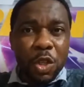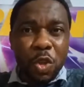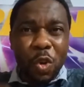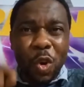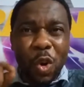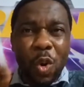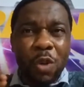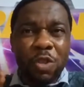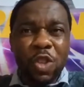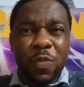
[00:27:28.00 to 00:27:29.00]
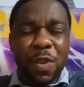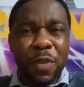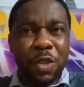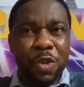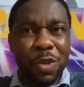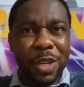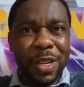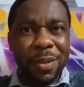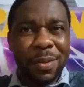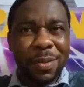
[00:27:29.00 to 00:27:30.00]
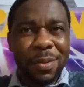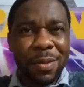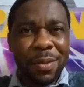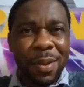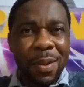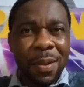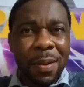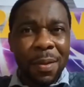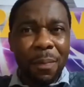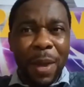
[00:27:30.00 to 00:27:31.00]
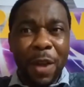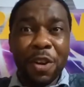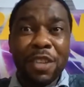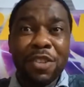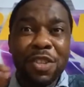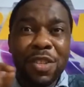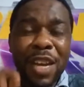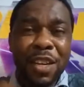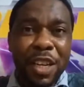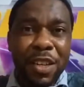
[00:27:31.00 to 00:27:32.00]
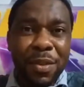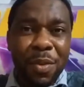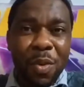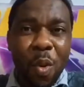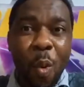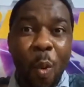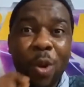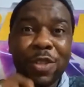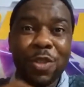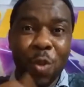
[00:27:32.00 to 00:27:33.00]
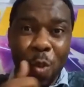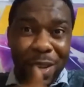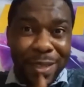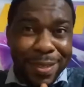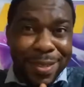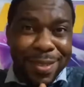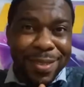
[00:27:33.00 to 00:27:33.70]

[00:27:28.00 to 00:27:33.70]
You grow spiritually by understanding what you want,